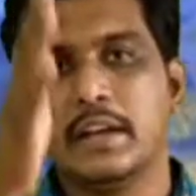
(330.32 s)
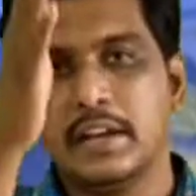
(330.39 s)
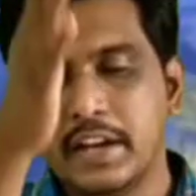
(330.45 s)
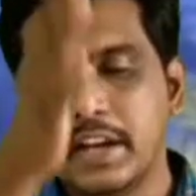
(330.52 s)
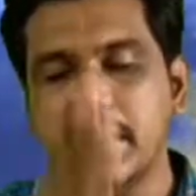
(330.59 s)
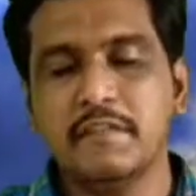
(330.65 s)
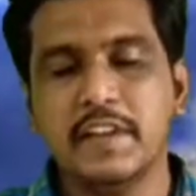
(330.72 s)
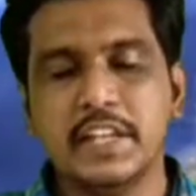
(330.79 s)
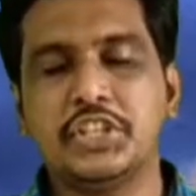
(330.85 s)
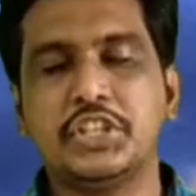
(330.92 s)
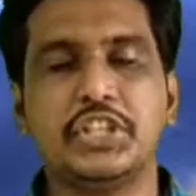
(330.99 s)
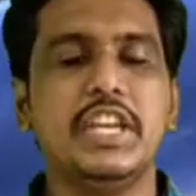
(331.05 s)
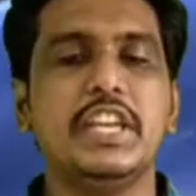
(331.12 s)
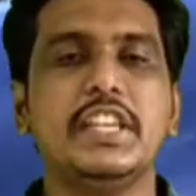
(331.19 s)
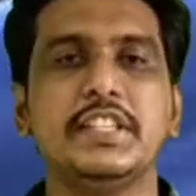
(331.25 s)

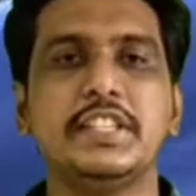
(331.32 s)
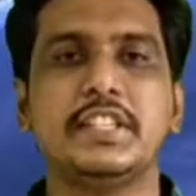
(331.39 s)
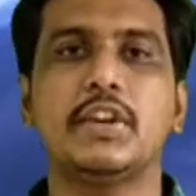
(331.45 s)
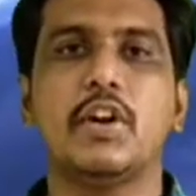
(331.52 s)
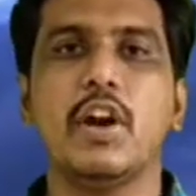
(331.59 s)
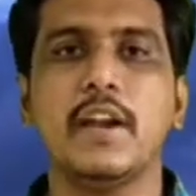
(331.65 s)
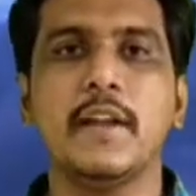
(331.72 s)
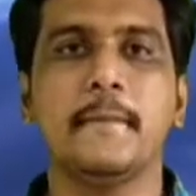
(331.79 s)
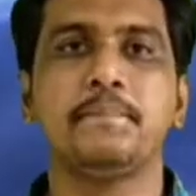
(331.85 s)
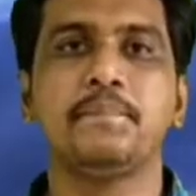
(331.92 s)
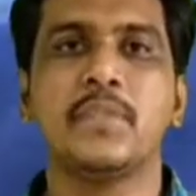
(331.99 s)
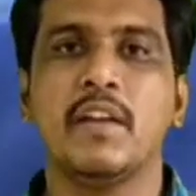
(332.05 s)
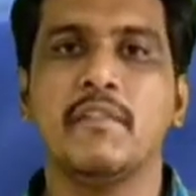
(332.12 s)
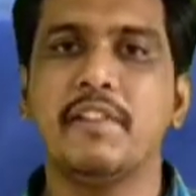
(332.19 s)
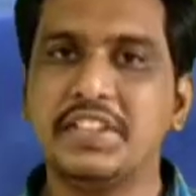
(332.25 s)
Greenwich is called
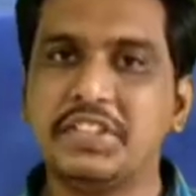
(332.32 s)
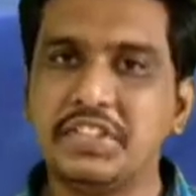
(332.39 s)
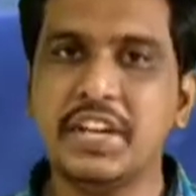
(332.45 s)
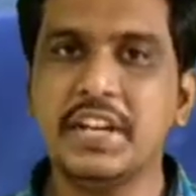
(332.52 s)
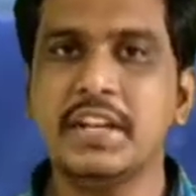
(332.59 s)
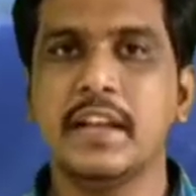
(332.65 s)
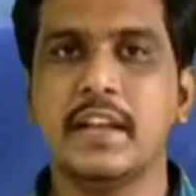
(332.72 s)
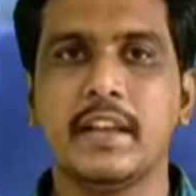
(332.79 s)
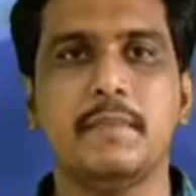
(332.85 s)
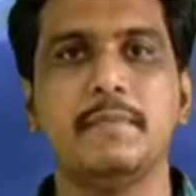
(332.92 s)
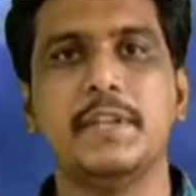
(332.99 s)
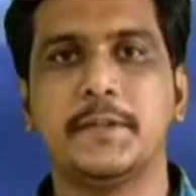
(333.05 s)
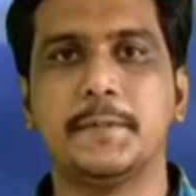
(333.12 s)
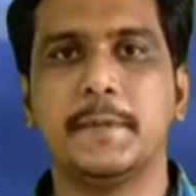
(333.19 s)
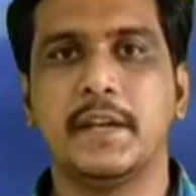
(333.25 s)
western
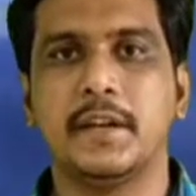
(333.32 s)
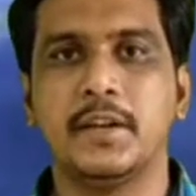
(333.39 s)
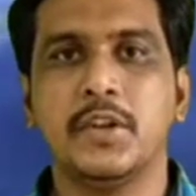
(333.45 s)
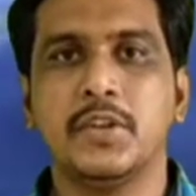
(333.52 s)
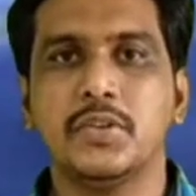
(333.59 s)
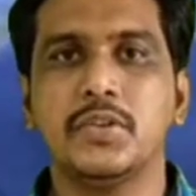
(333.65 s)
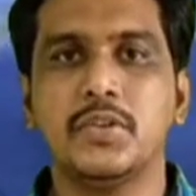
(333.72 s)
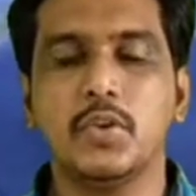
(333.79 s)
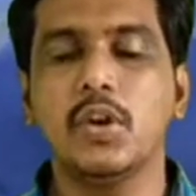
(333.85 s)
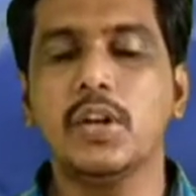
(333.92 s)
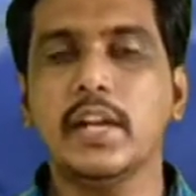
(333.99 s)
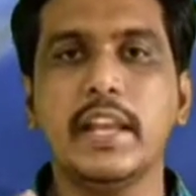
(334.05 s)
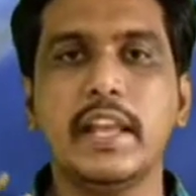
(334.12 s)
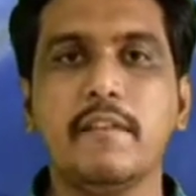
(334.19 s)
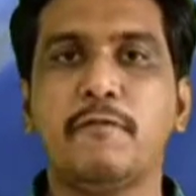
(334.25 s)
hemisphere. So
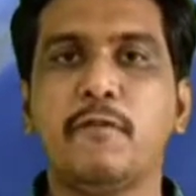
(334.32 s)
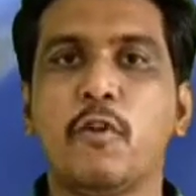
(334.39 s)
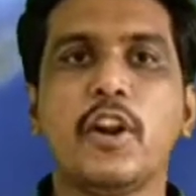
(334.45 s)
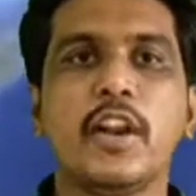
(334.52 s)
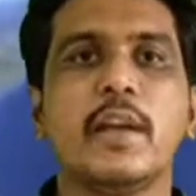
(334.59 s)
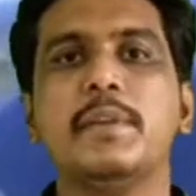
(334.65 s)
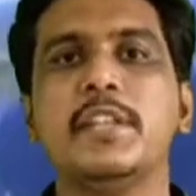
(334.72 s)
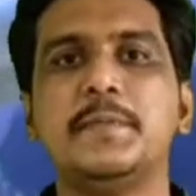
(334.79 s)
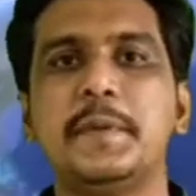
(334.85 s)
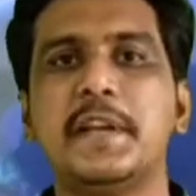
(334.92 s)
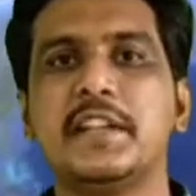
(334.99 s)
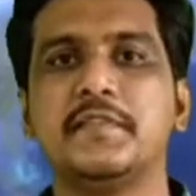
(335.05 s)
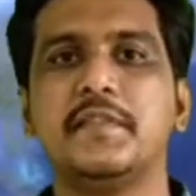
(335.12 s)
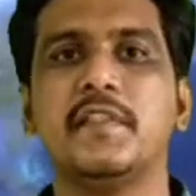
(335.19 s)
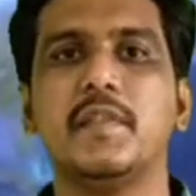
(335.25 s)
totally 4
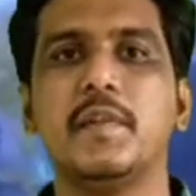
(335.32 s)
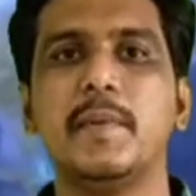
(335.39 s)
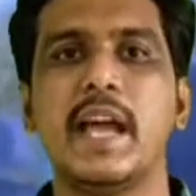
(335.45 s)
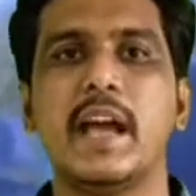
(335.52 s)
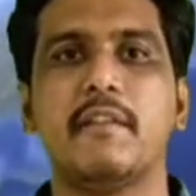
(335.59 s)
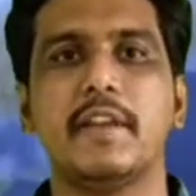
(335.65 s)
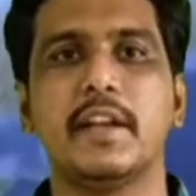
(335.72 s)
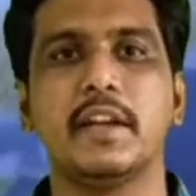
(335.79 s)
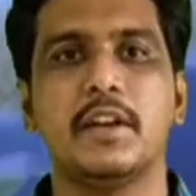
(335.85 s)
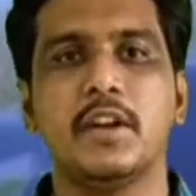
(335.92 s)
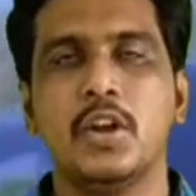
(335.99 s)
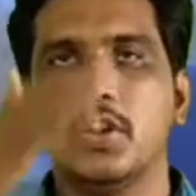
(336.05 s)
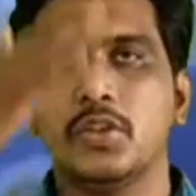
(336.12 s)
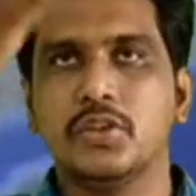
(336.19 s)
hemispheres we will be having it.